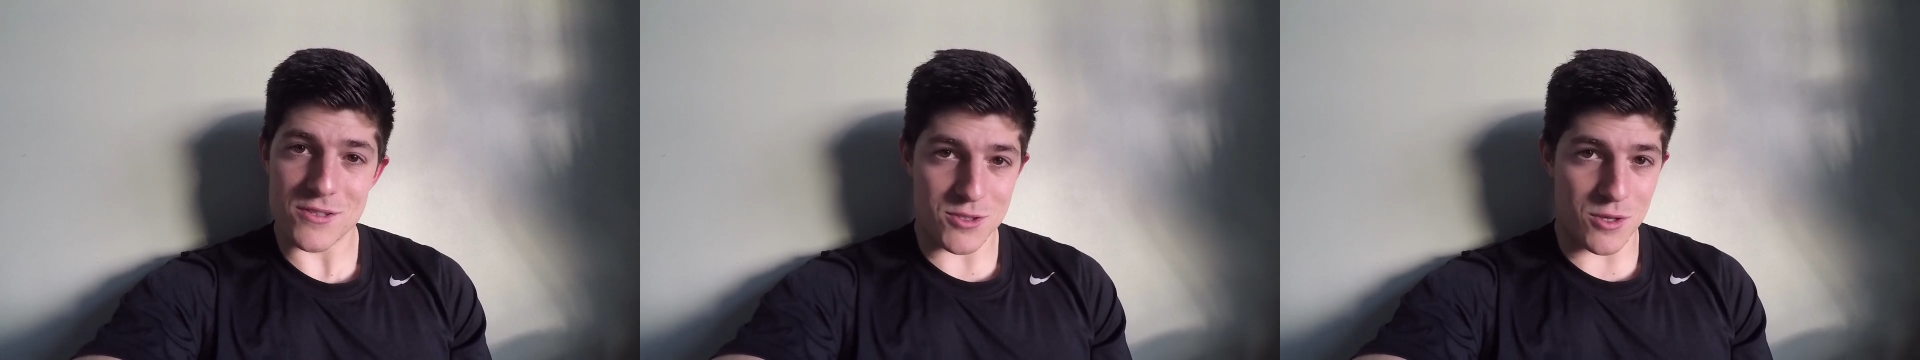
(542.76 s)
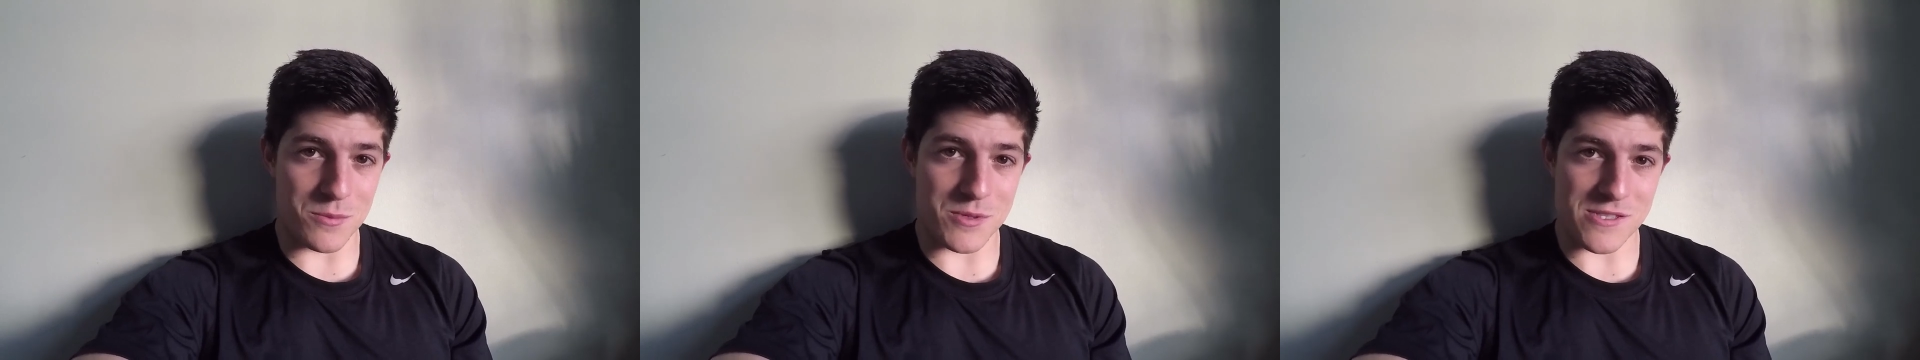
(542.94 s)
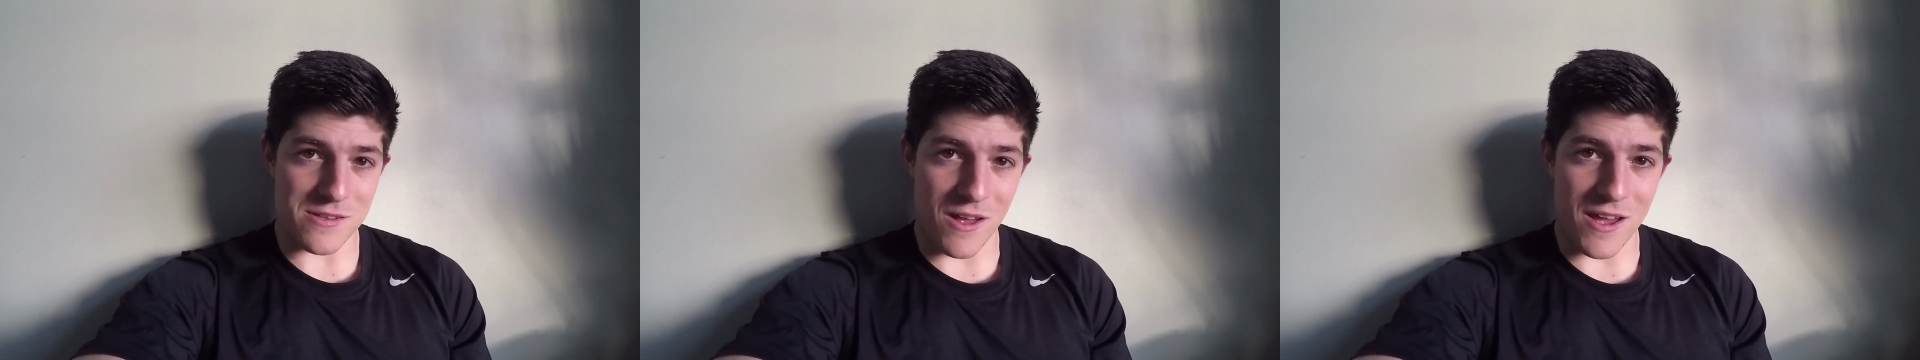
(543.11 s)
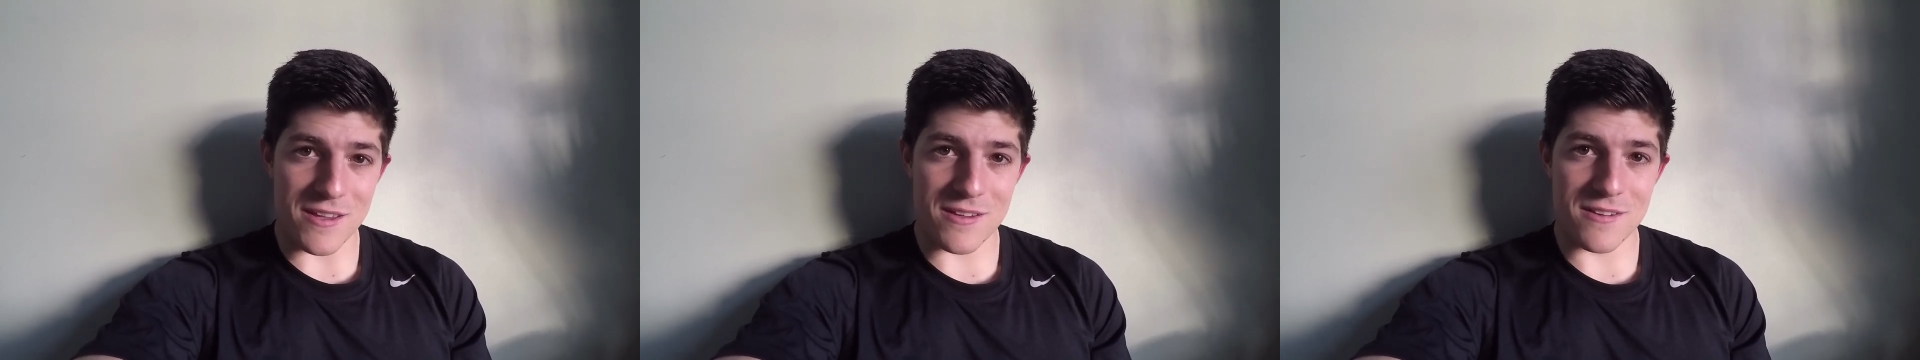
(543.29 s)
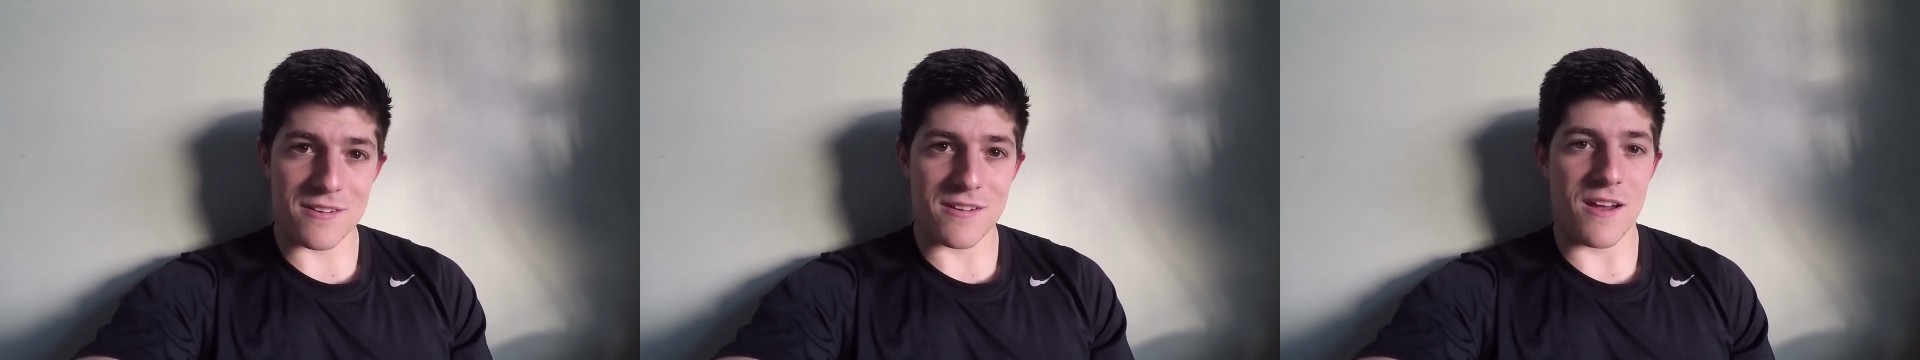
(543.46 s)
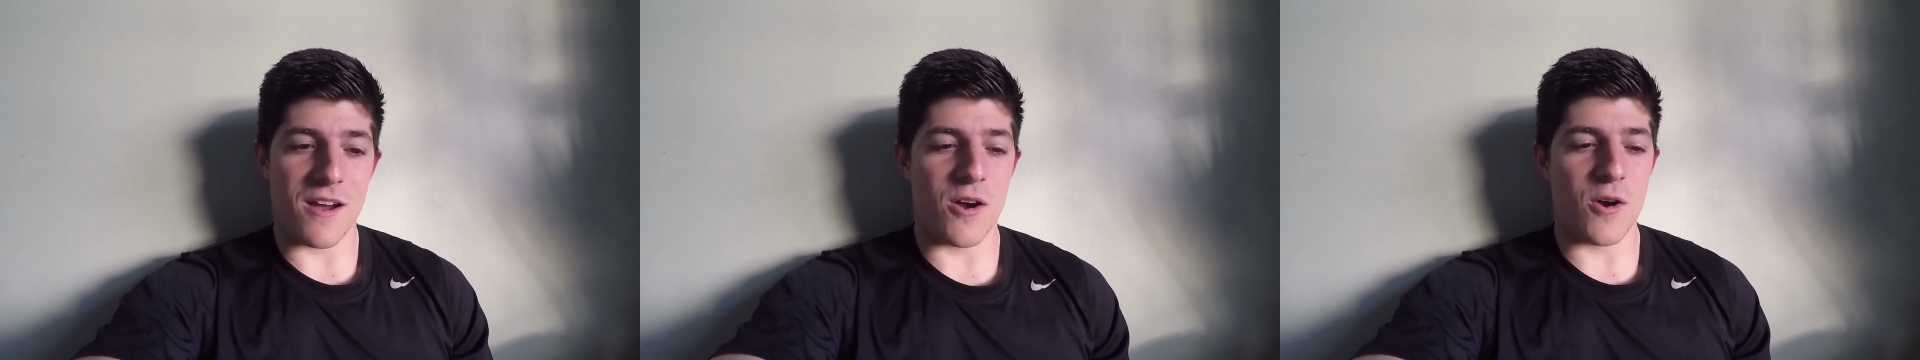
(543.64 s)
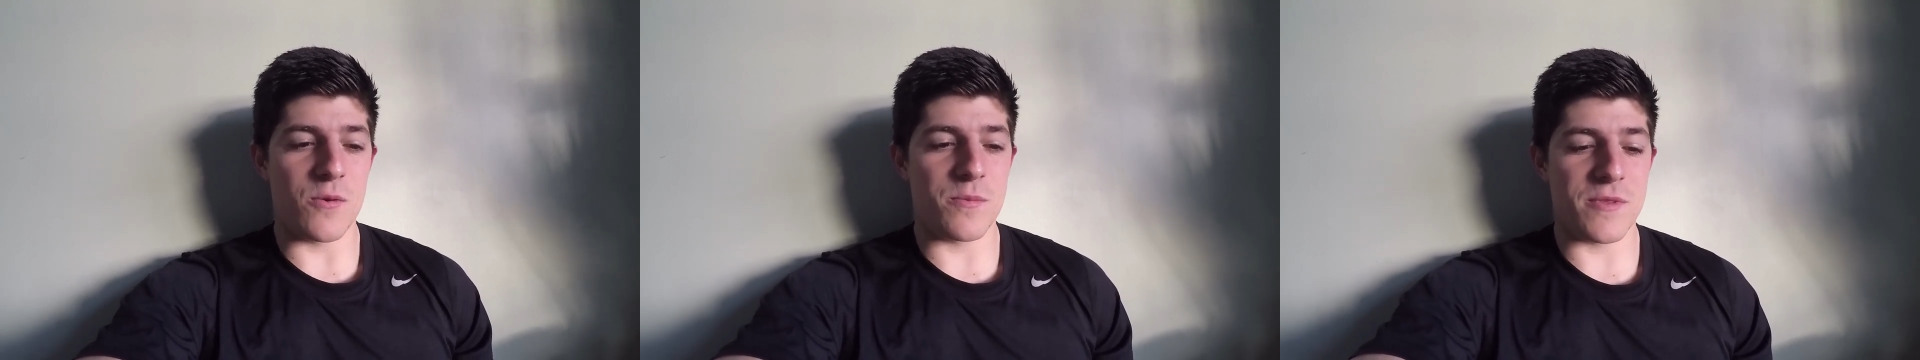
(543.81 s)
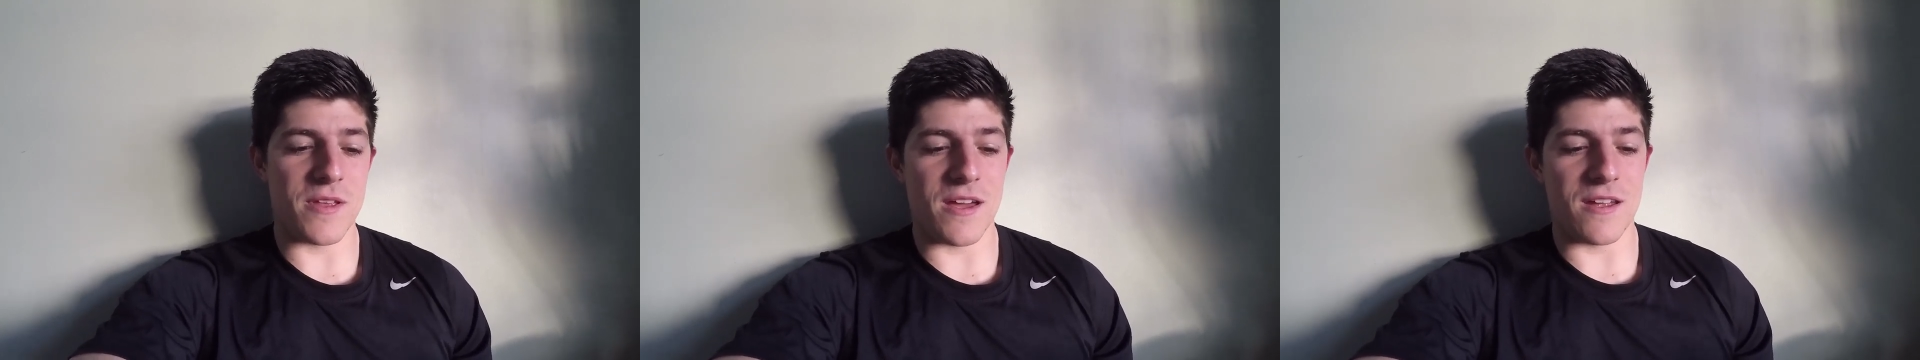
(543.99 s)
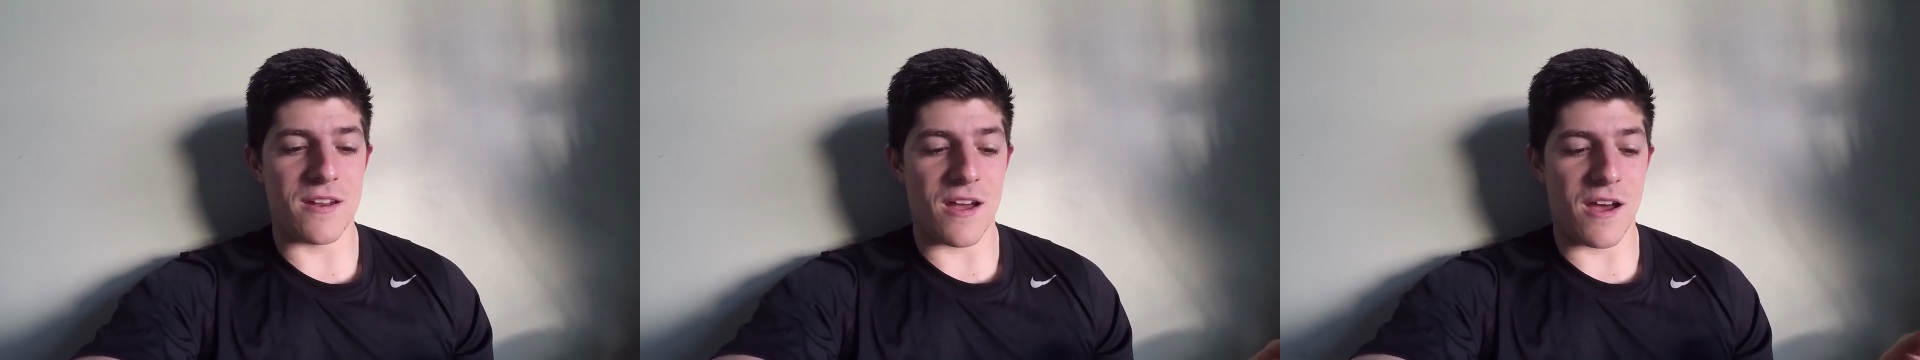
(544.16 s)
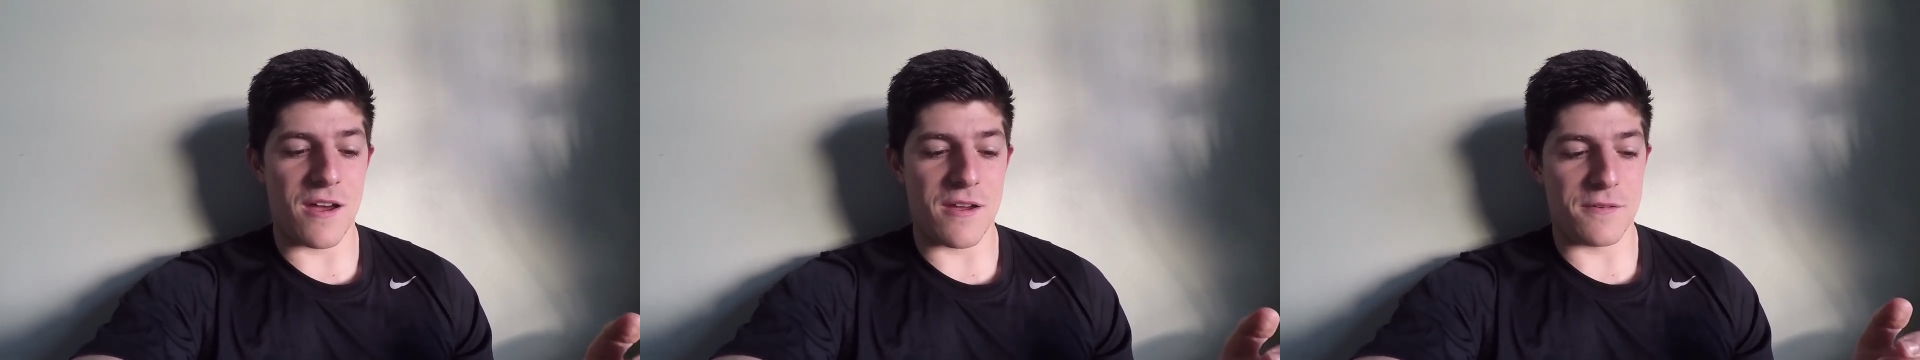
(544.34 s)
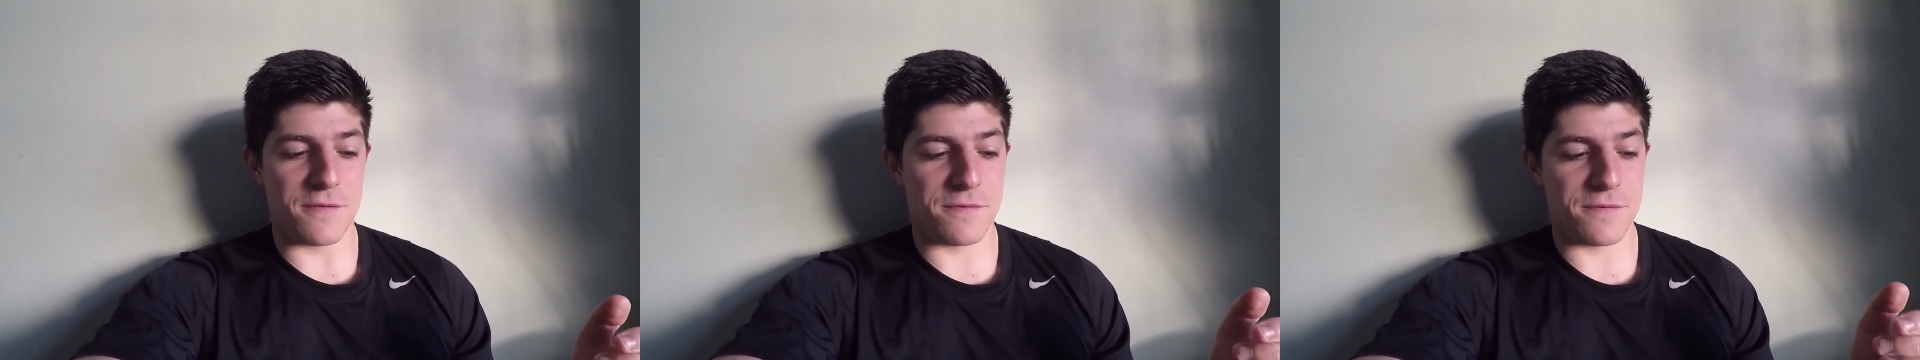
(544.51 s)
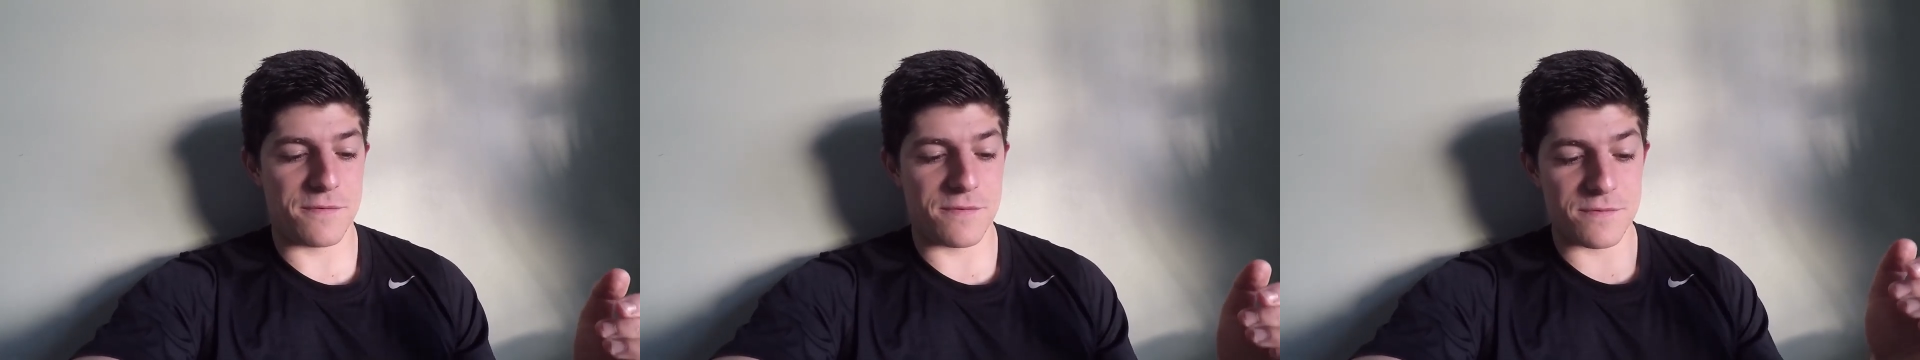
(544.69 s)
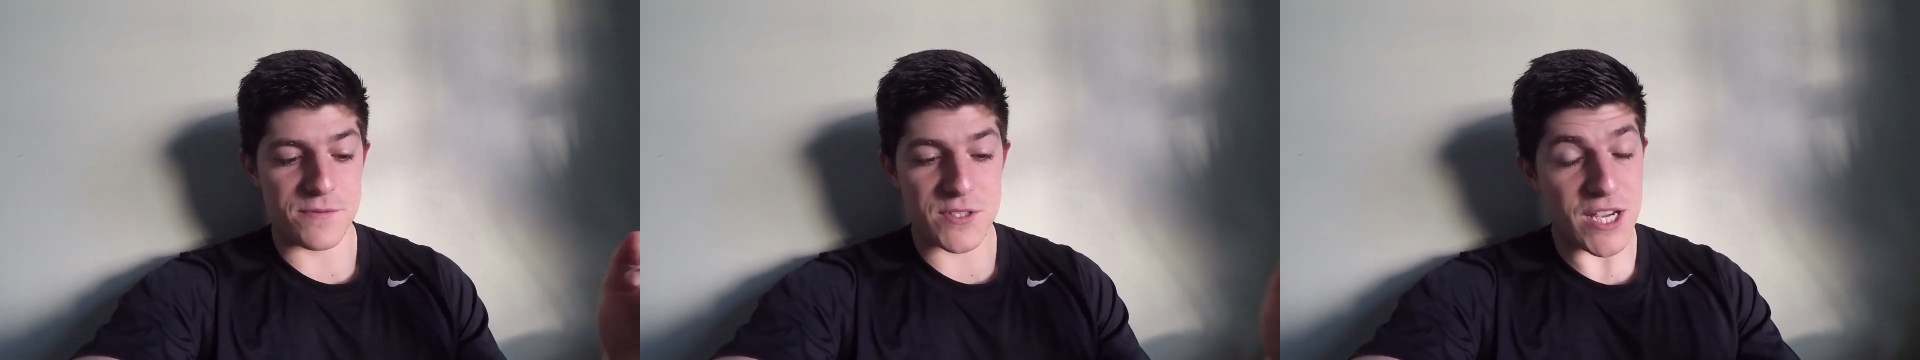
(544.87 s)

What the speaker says: job is like. I hope that I've